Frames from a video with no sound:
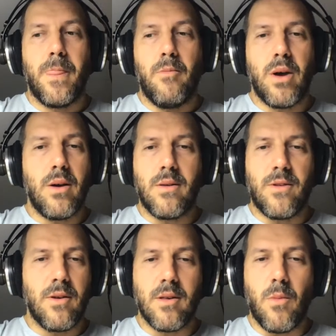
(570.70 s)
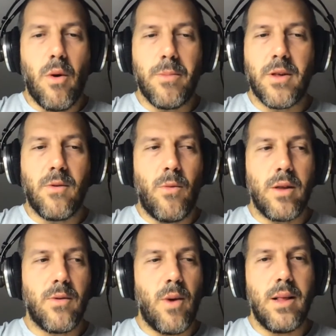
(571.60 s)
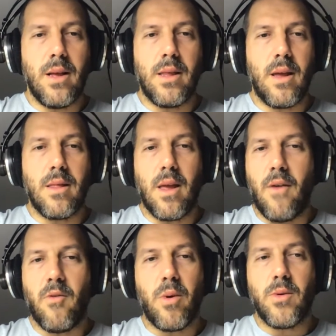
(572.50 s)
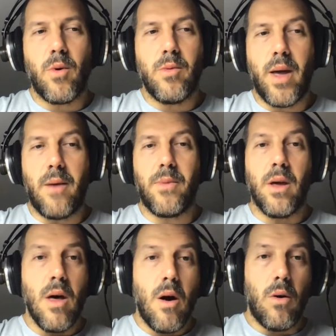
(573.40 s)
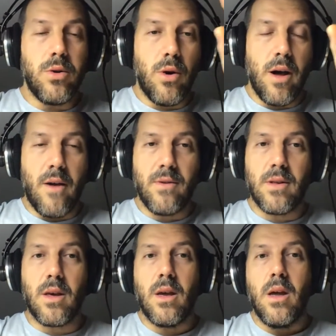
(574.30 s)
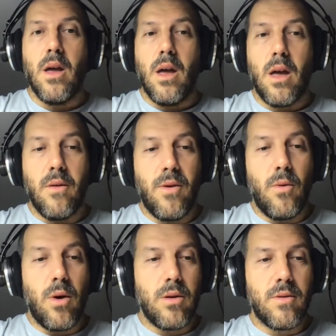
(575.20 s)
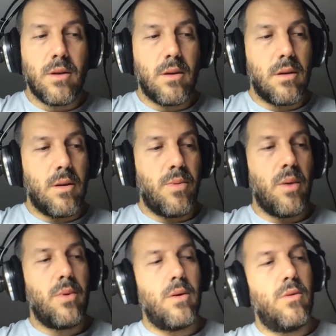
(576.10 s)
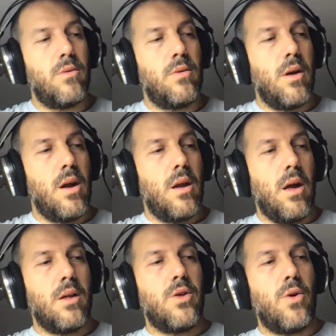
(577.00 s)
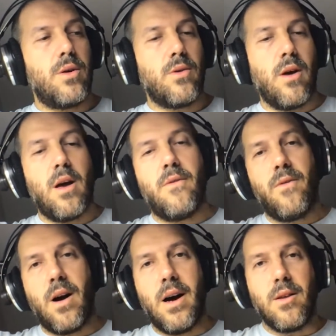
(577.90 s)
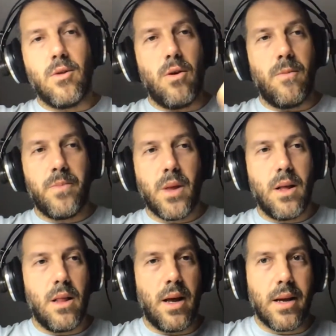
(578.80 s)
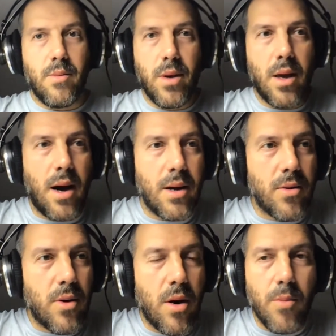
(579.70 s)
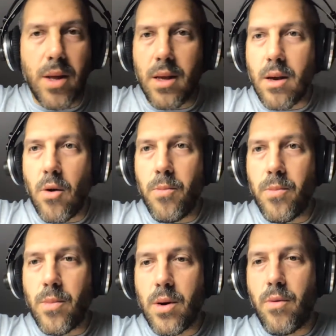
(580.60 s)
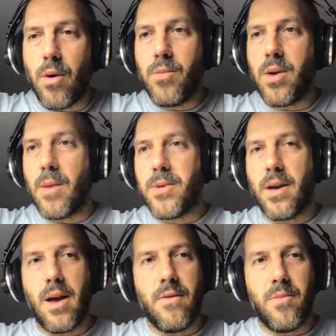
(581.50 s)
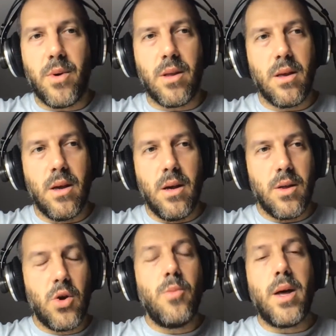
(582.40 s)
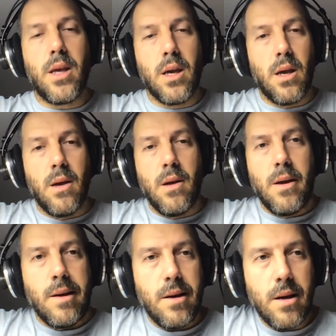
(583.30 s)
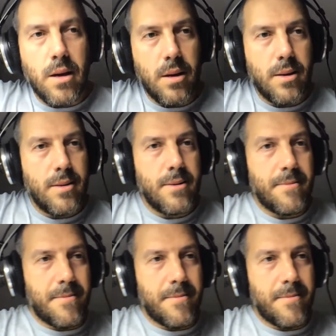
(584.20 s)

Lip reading: because the system runs well, and everybody will be happy. Although I have to say, if you're one of the people who enjoys to have, I don't know, like me, I don't know how many open Chrome tabs I have, but too many. Uh,